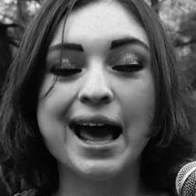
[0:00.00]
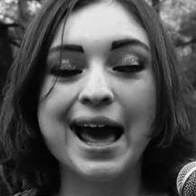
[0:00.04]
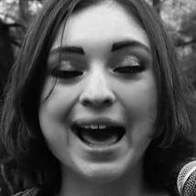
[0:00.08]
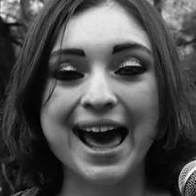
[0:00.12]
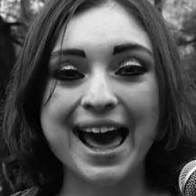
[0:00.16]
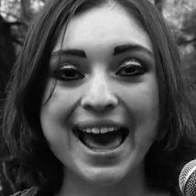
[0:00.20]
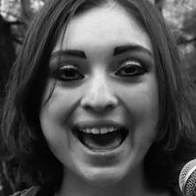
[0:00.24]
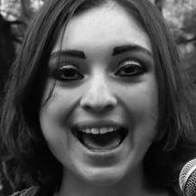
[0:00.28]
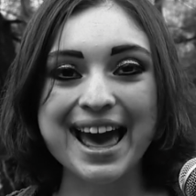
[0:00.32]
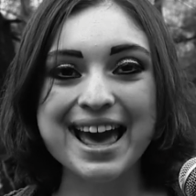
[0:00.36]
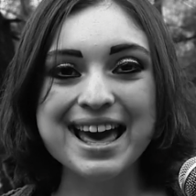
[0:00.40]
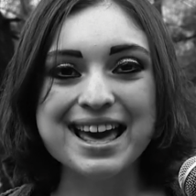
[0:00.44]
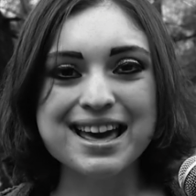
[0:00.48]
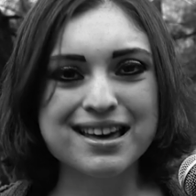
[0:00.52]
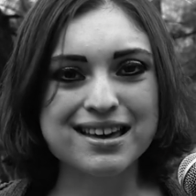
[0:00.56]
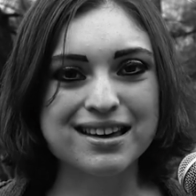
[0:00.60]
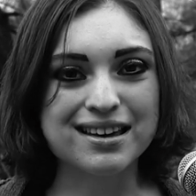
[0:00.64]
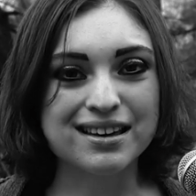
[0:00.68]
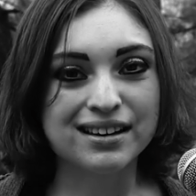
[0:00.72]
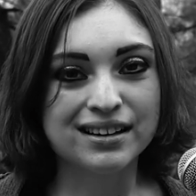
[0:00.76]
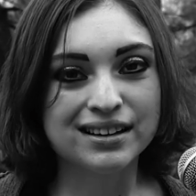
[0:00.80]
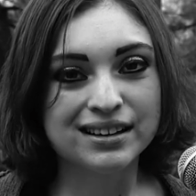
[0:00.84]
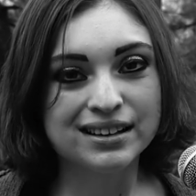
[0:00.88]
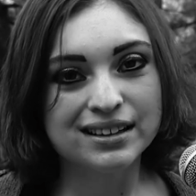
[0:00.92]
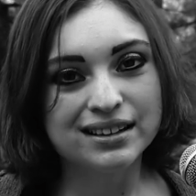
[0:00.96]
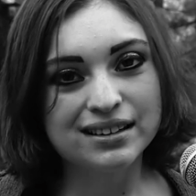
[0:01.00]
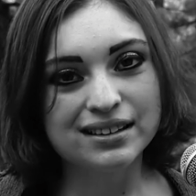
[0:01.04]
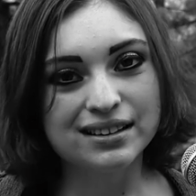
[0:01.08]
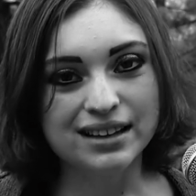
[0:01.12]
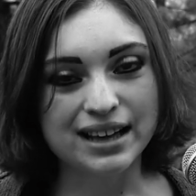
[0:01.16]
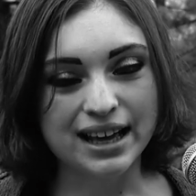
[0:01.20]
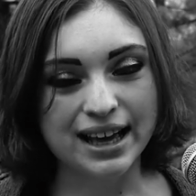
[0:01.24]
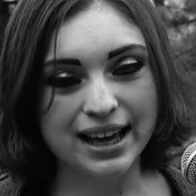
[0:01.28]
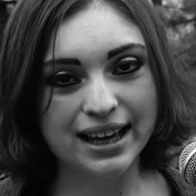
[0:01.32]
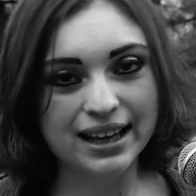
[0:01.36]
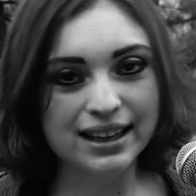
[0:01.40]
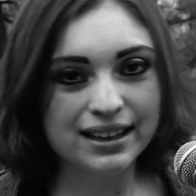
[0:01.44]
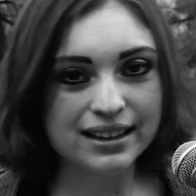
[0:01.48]
Hey,
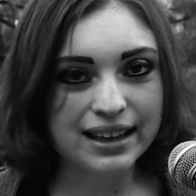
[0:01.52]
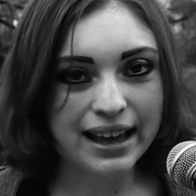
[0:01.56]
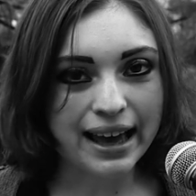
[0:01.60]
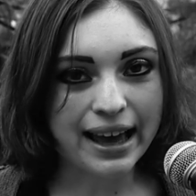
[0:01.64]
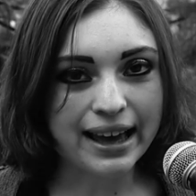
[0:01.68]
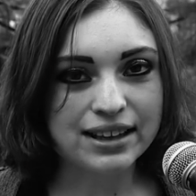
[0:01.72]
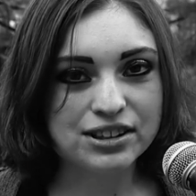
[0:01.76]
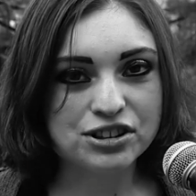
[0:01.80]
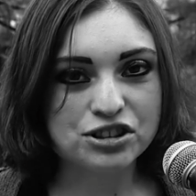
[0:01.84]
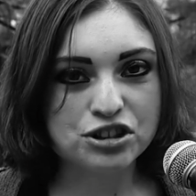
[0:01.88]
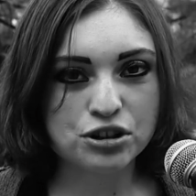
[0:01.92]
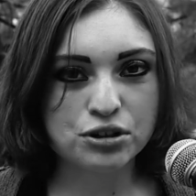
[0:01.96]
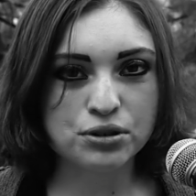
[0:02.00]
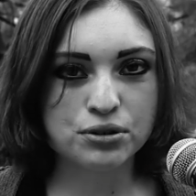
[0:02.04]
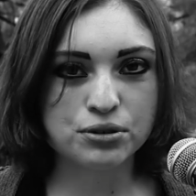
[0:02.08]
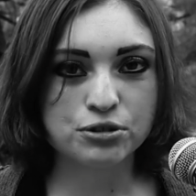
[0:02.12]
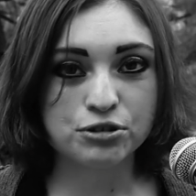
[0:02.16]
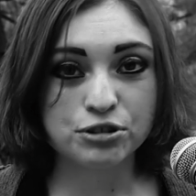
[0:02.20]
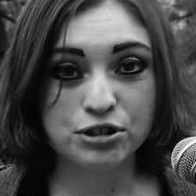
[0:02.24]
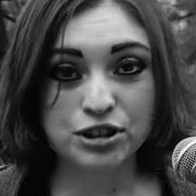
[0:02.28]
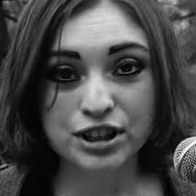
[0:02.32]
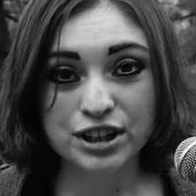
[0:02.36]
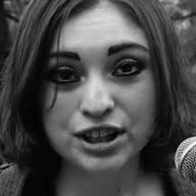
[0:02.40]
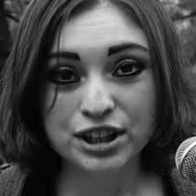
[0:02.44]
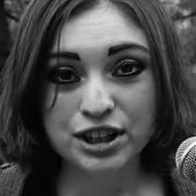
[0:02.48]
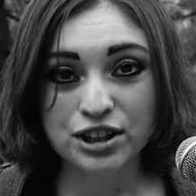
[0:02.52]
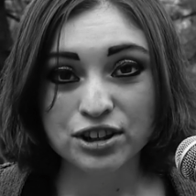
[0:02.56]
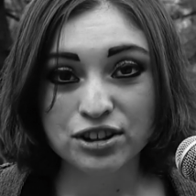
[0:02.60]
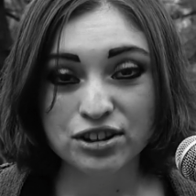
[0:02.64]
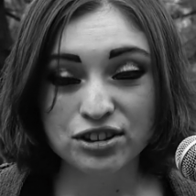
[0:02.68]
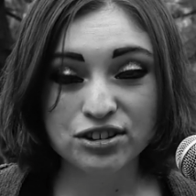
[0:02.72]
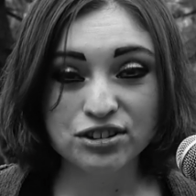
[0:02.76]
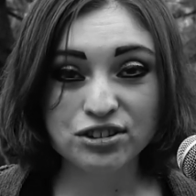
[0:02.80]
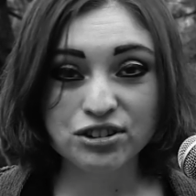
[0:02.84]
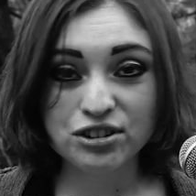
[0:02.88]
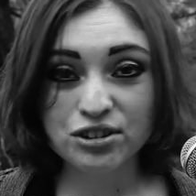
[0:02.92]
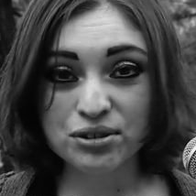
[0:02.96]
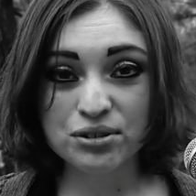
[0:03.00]
hey, hey dude,
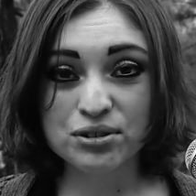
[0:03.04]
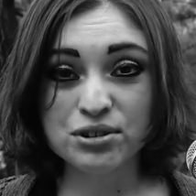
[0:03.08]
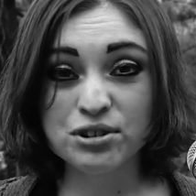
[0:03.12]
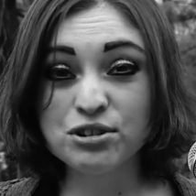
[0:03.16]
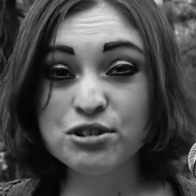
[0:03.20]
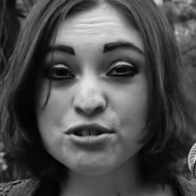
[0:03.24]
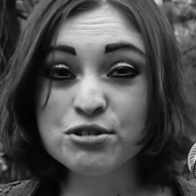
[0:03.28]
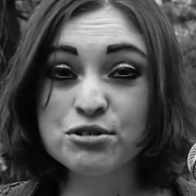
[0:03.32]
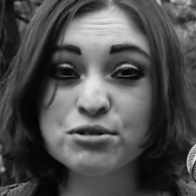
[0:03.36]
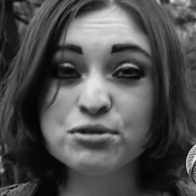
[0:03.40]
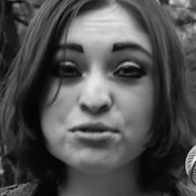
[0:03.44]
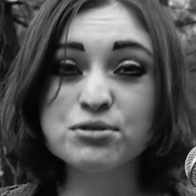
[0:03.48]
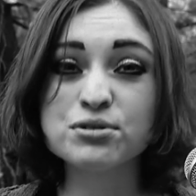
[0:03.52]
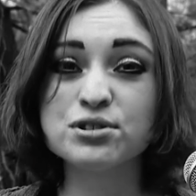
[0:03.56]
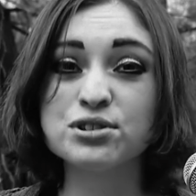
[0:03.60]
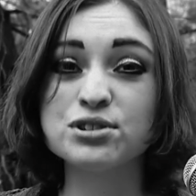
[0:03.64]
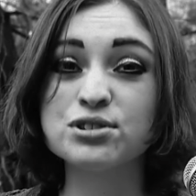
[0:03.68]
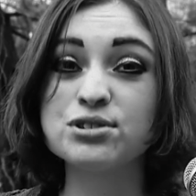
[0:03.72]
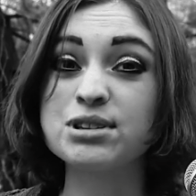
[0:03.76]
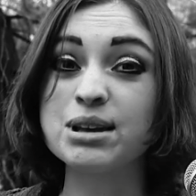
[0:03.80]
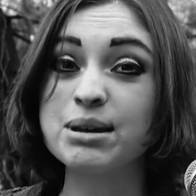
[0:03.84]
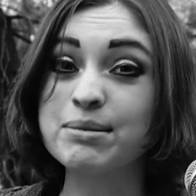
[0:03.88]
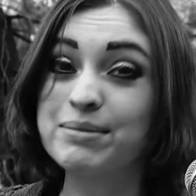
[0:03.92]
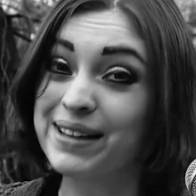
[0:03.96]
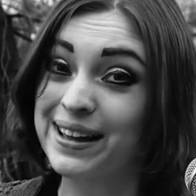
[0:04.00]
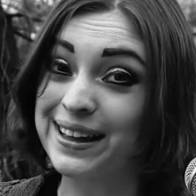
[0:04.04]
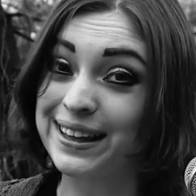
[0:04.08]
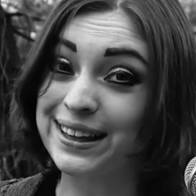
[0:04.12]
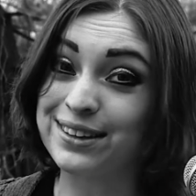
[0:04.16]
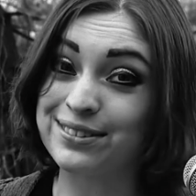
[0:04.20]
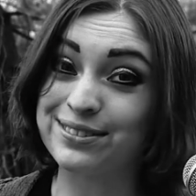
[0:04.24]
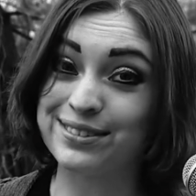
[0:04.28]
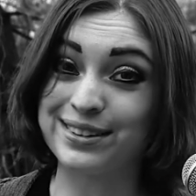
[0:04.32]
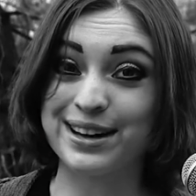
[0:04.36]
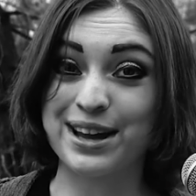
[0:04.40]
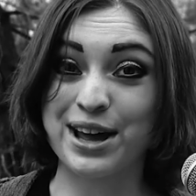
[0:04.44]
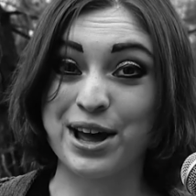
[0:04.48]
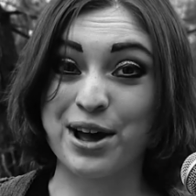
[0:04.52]
you, you seem like
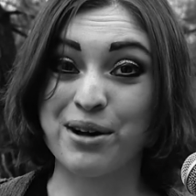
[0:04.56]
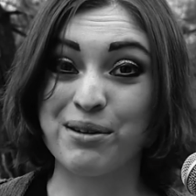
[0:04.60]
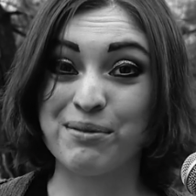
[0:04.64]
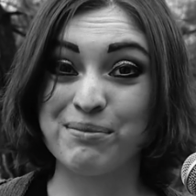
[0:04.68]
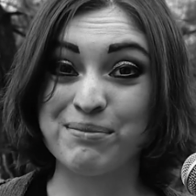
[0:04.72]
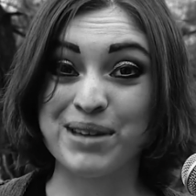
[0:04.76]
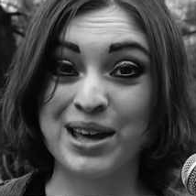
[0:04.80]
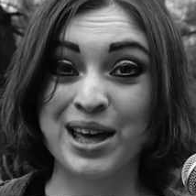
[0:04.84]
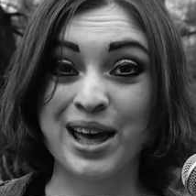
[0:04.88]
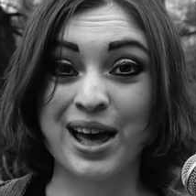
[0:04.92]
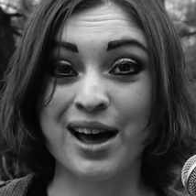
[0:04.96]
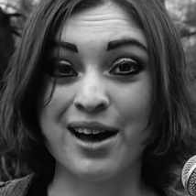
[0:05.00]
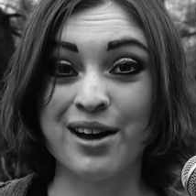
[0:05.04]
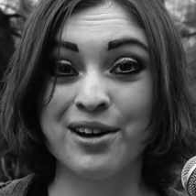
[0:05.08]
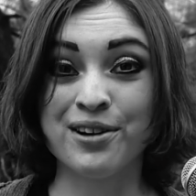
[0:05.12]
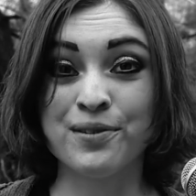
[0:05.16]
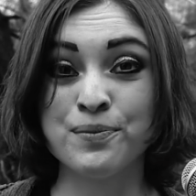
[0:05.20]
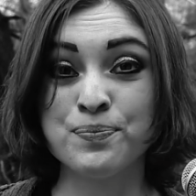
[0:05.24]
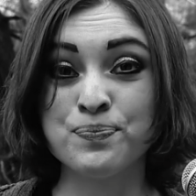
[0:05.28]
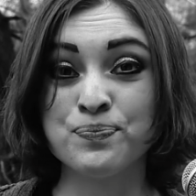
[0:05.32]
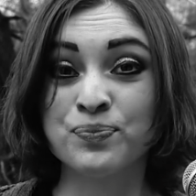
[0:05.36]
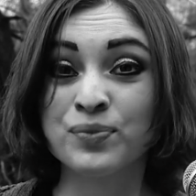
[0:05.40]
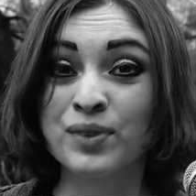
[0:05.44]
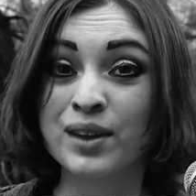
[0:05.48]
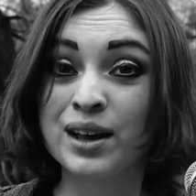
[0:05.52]
you want to help me out.